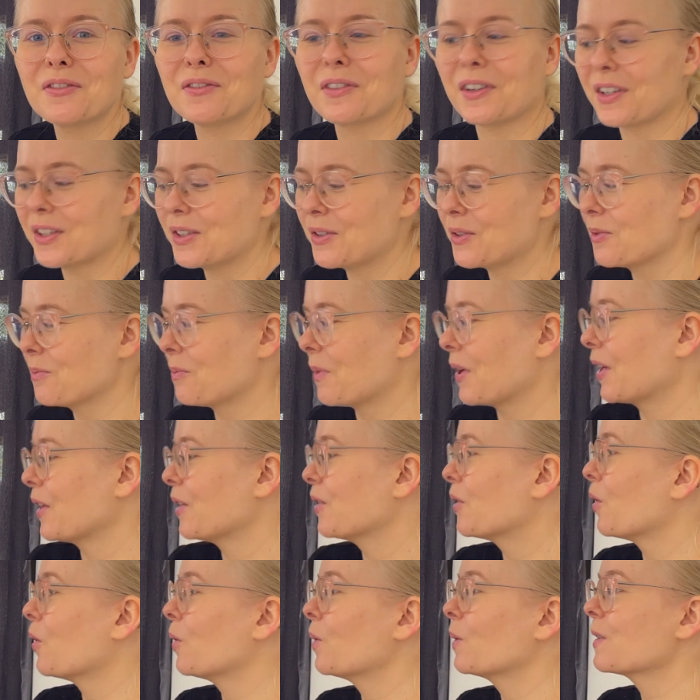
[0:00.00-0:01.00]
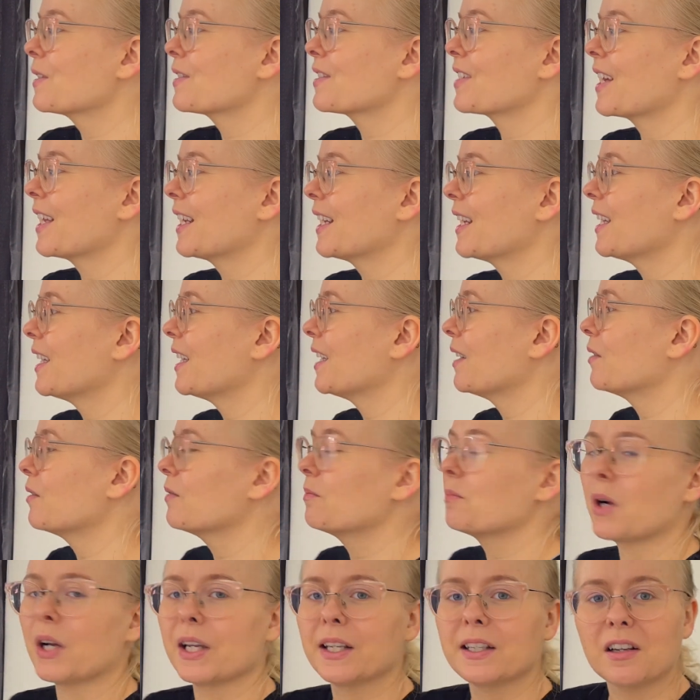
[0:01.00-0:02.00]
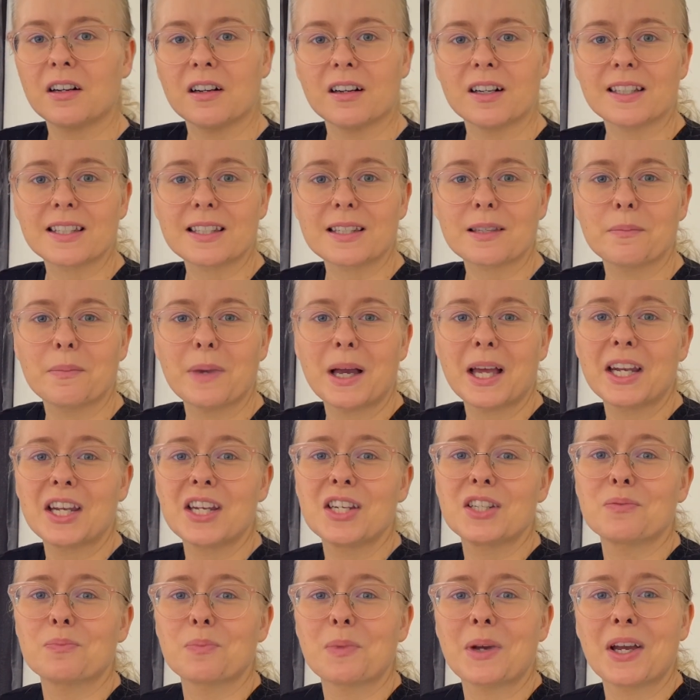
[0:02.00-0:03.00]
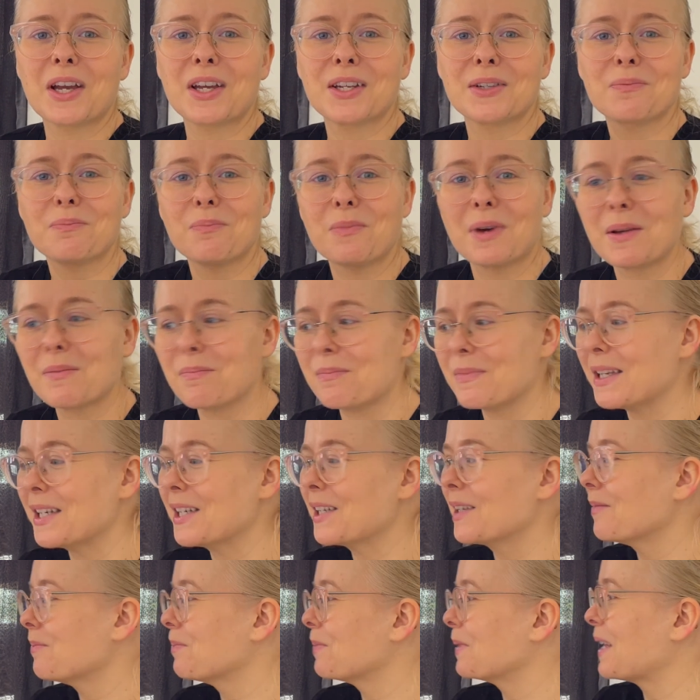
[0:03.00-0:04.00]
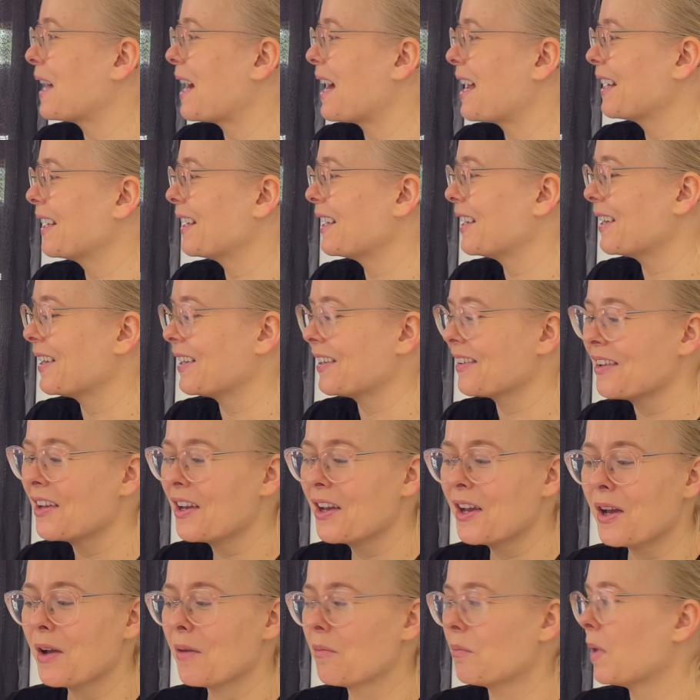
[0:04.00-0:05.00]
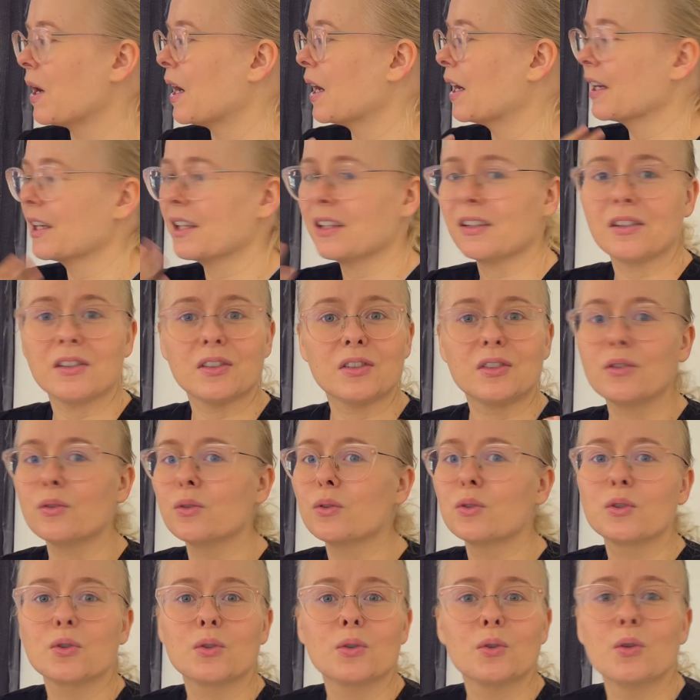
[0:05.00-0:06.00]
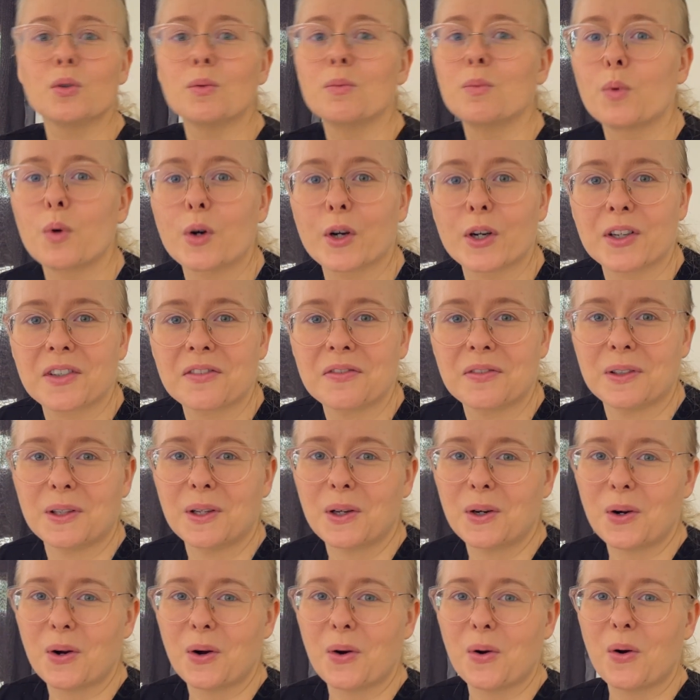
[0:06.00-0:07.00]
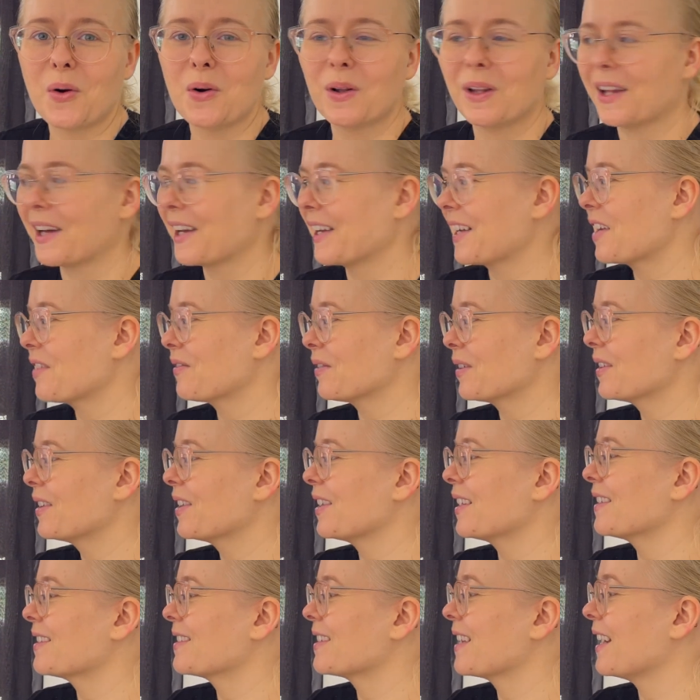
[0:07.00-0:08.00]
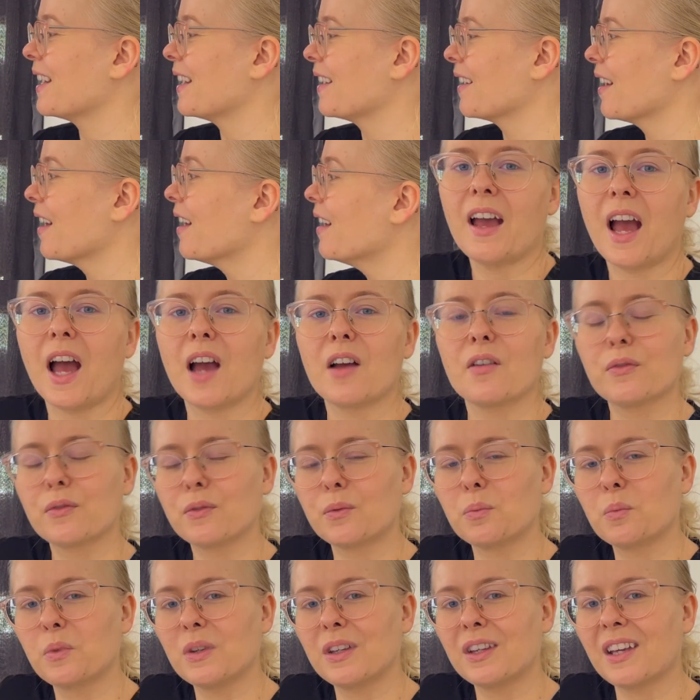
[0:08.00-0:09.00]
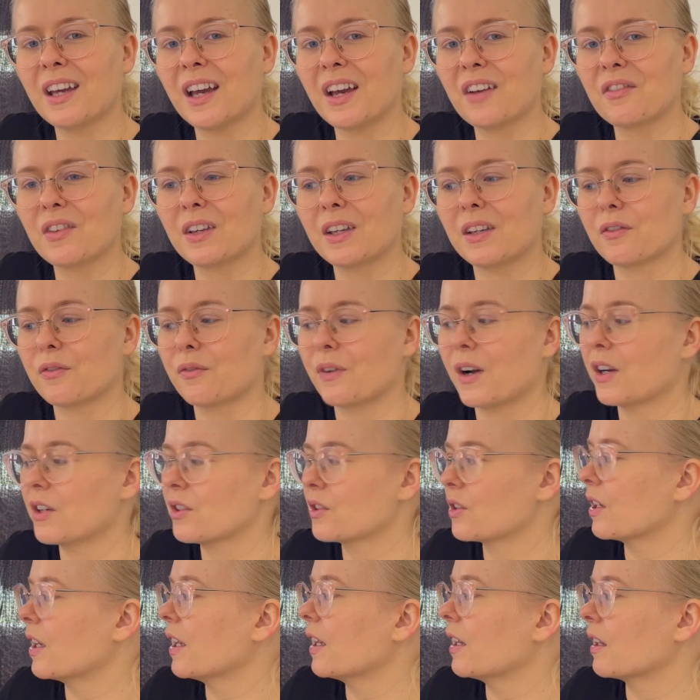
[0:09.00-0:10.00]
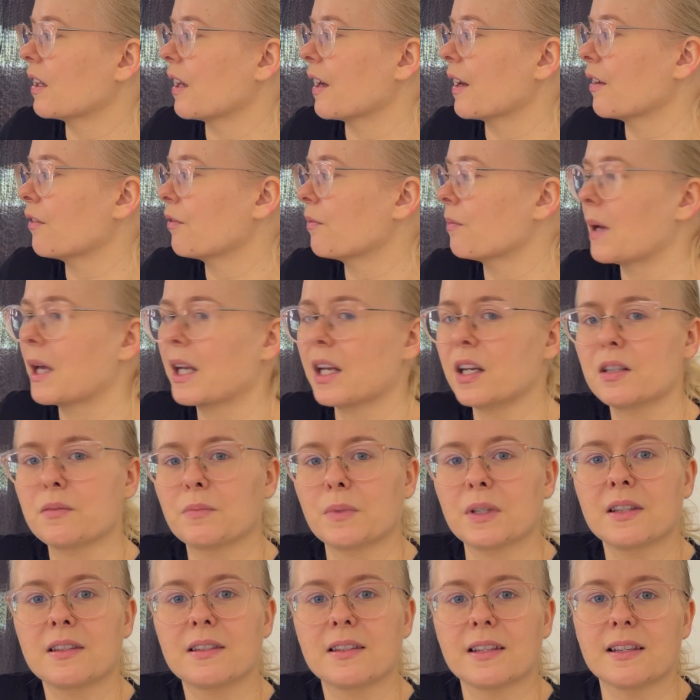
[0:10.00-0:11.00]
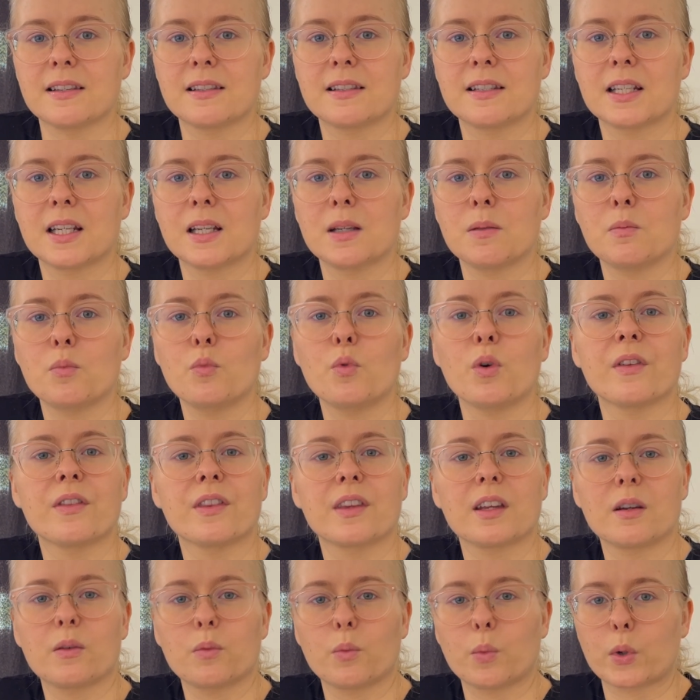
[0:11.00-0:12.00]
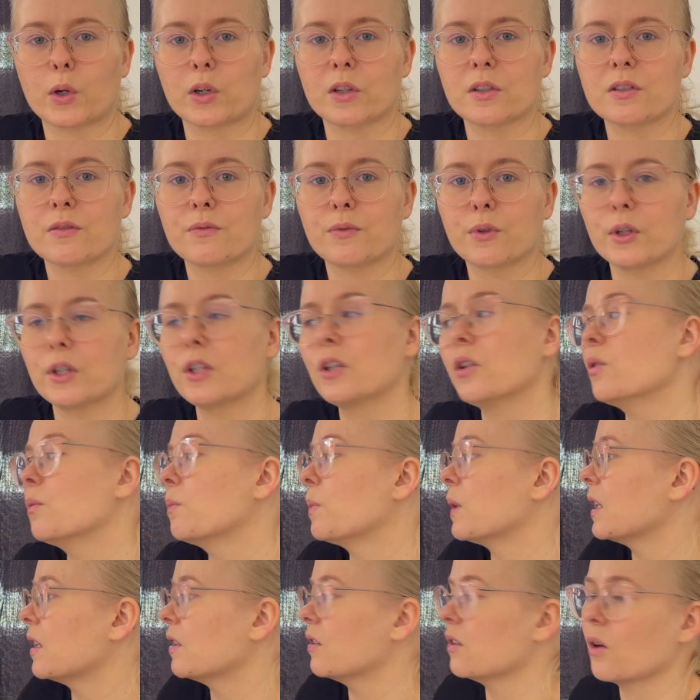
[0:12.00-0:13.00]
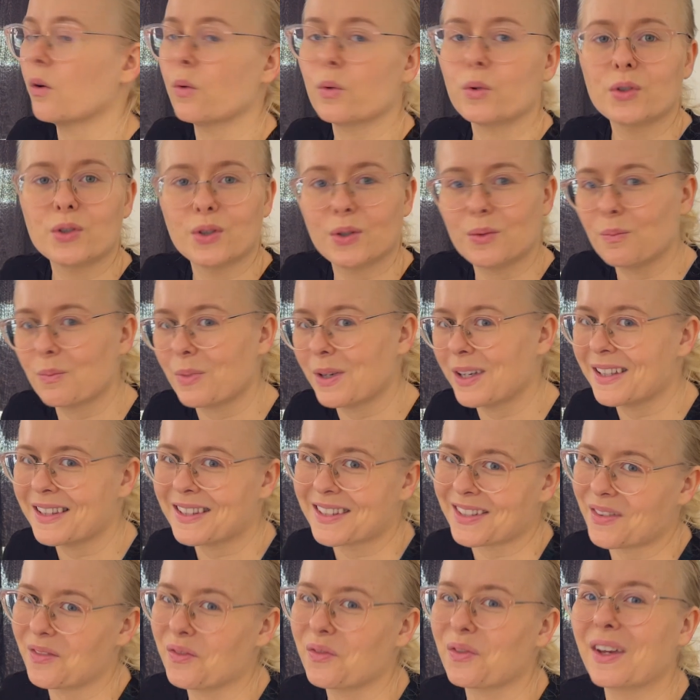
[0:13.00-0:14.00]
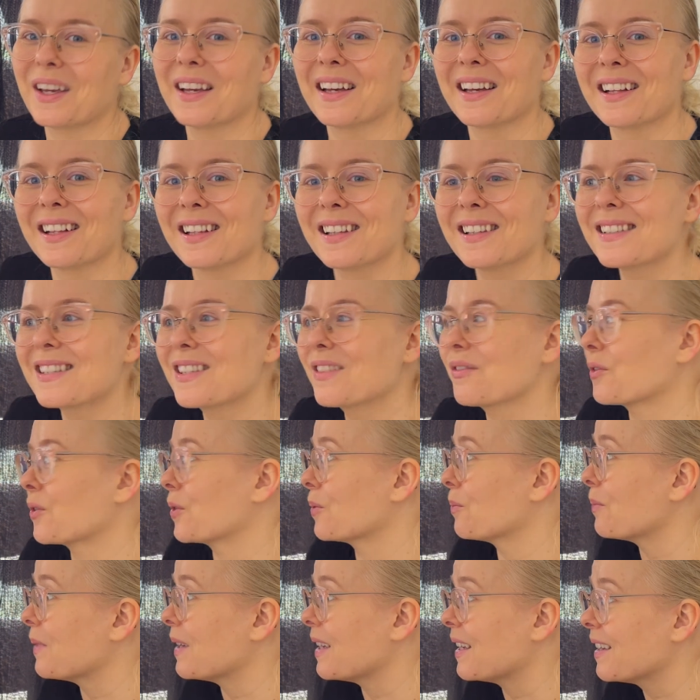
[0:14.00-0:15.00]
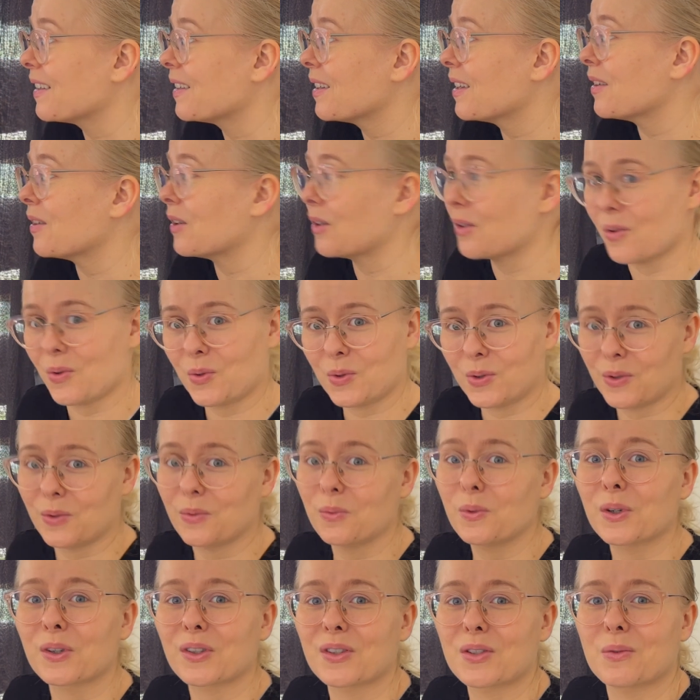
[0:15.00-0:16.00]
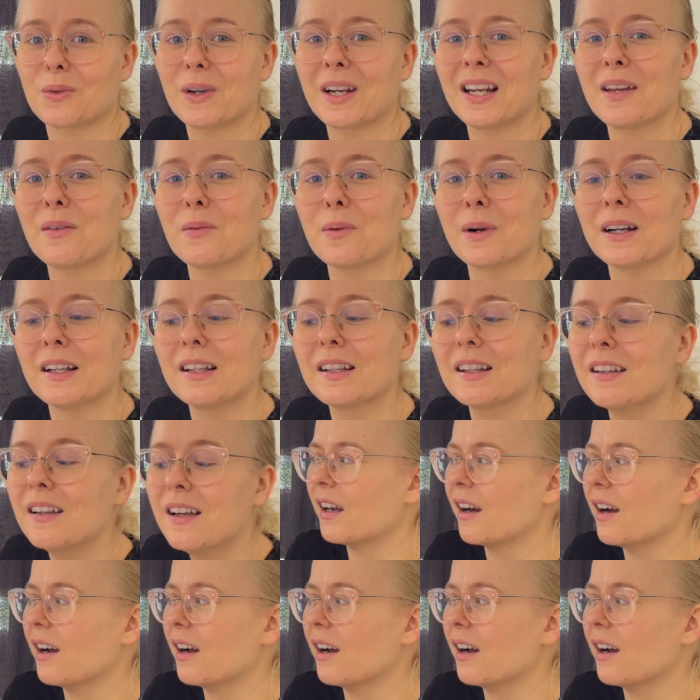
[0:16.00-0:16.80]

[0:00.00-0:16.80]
I do my goal setting, my task management, my meal planning, my YouTube workflow, like everything's here. And for me, having a functioning life management system, one that works for you, be it Notion, be it something else, for me, Notion works really well.